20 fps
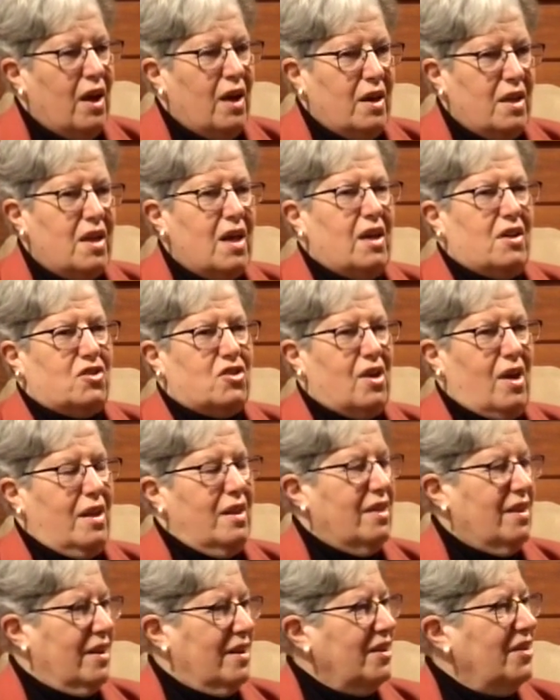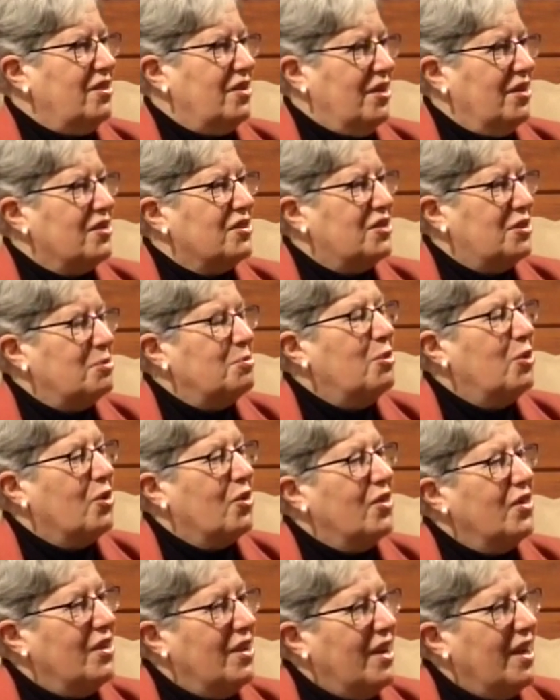Yes, I think there's some
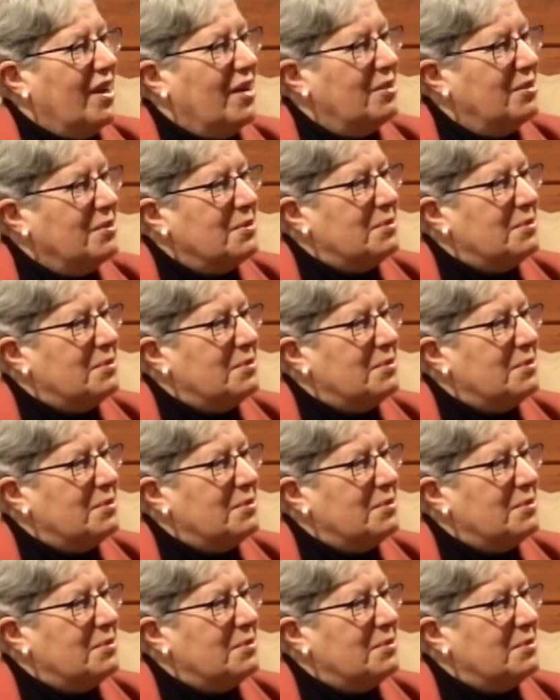more in there.